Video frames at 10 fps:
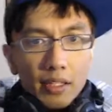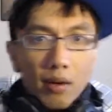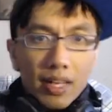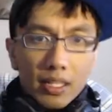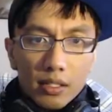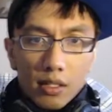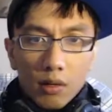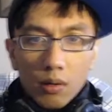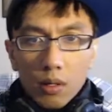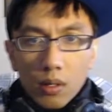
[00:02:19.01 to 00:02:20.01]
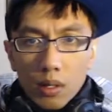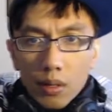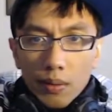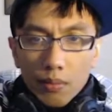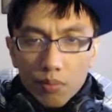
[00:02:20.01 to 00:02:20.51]
I can still
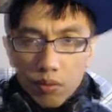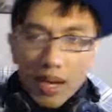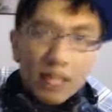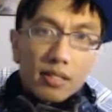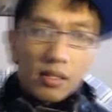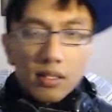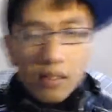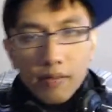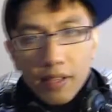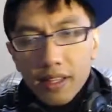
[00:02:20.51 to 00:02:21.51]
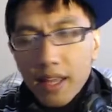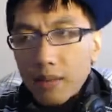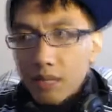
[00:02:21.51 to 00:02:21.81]
press and stuff like that.